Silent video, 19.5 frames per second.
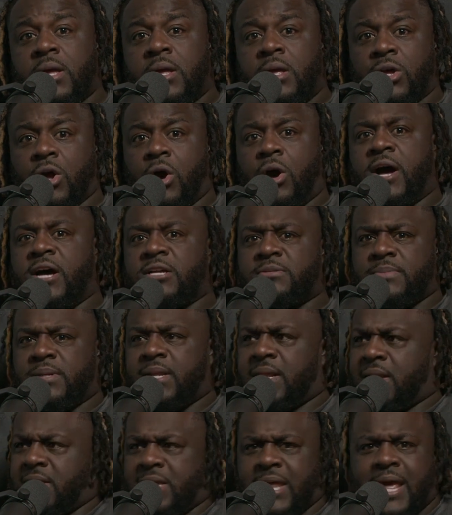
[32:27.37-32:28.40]
your husband
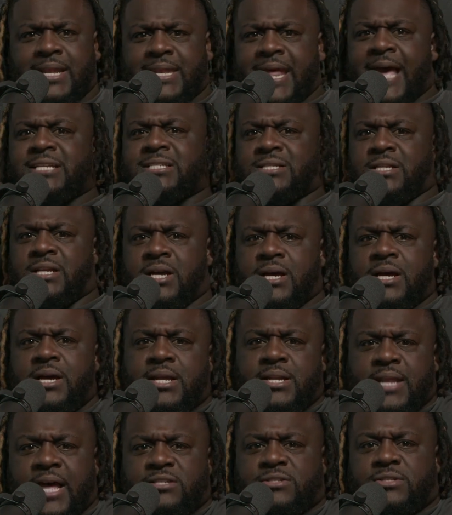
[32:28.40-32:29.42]
th- that's
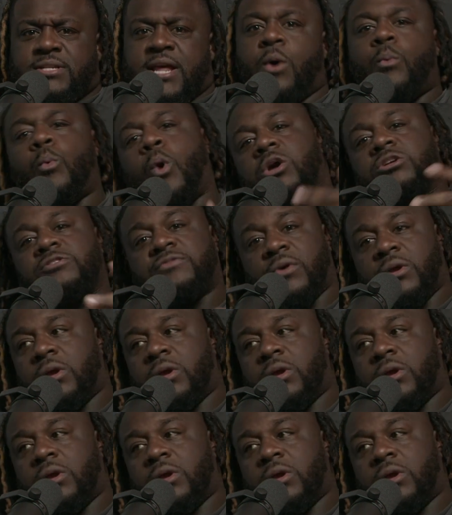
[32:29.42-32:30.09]
good that's that works for